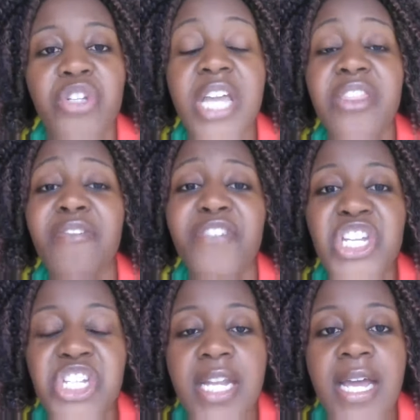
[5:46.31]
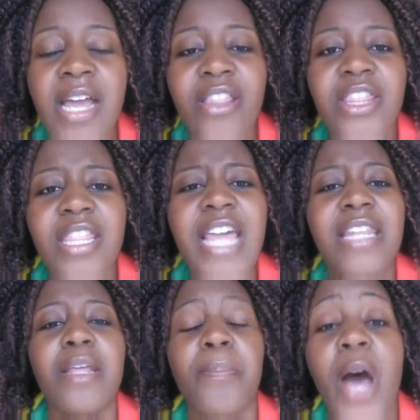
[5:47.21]
And the vision
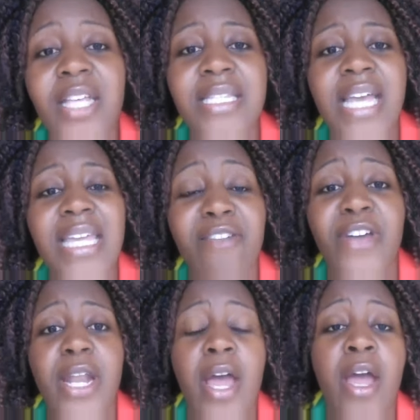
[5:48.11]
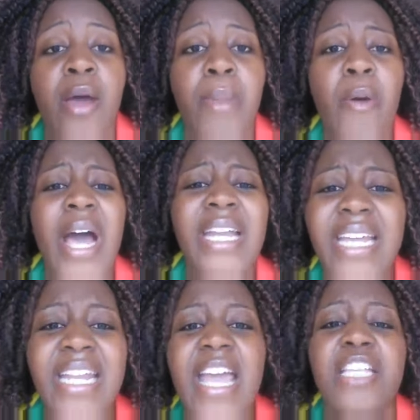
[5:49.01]
that Pastor even
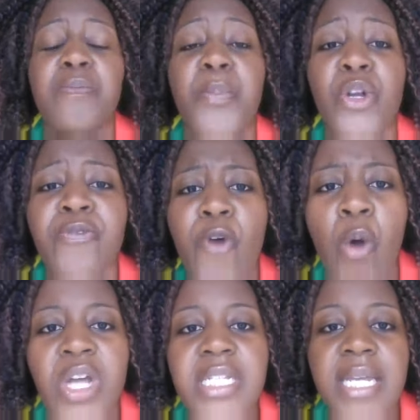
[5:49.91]
MAWARIRE has put forward